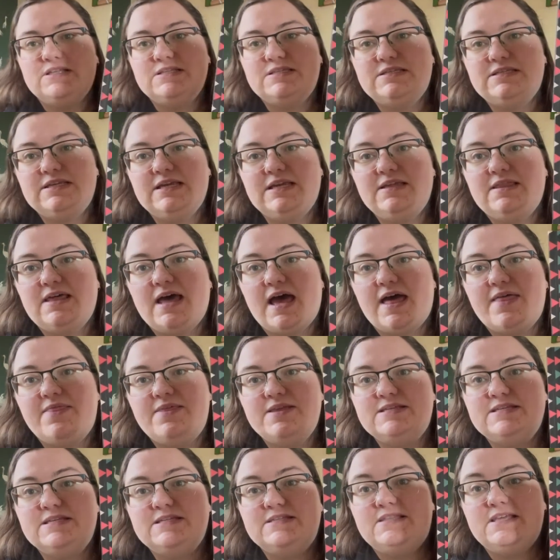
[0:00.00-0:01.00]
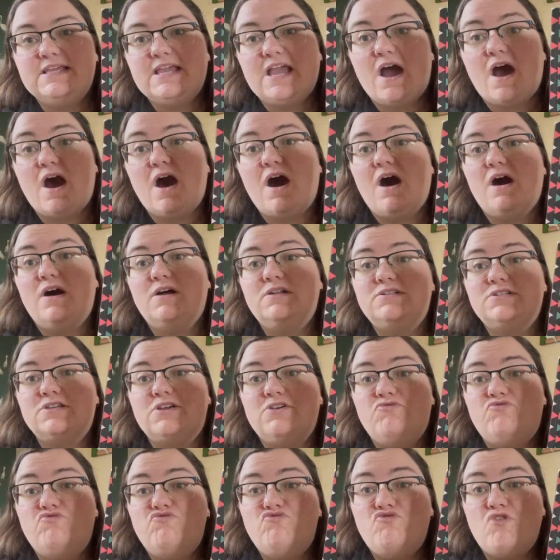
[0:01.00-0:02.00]
see there, this is The Art
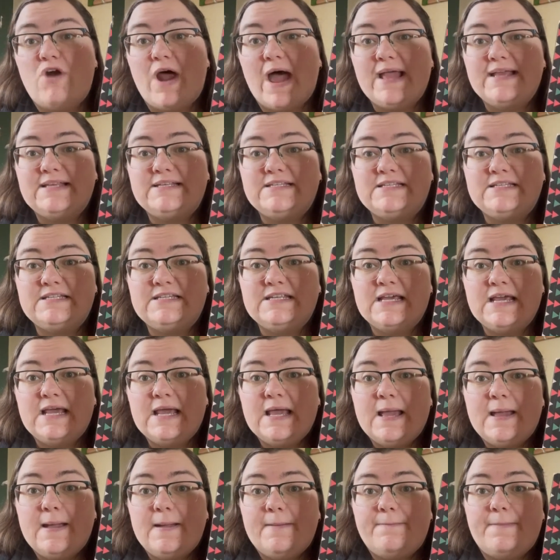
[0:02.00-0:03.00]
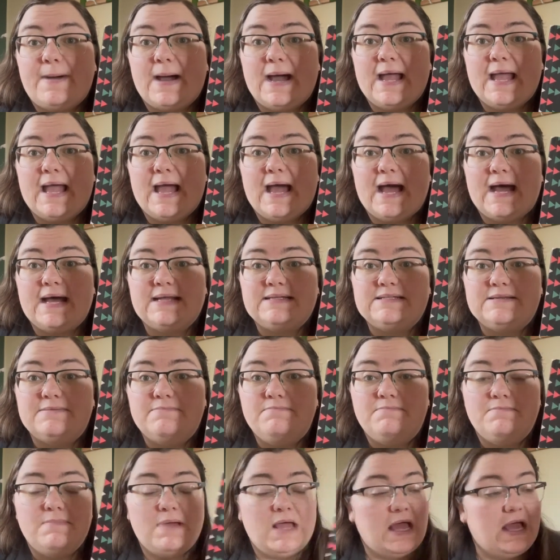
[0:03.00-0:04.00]
of Rest by
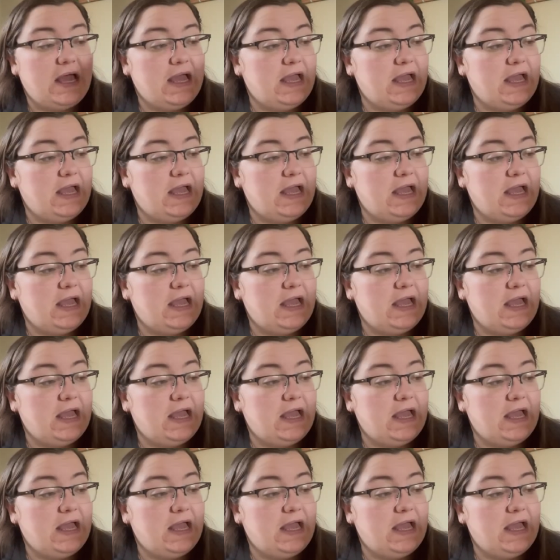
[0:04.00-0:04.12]
Adam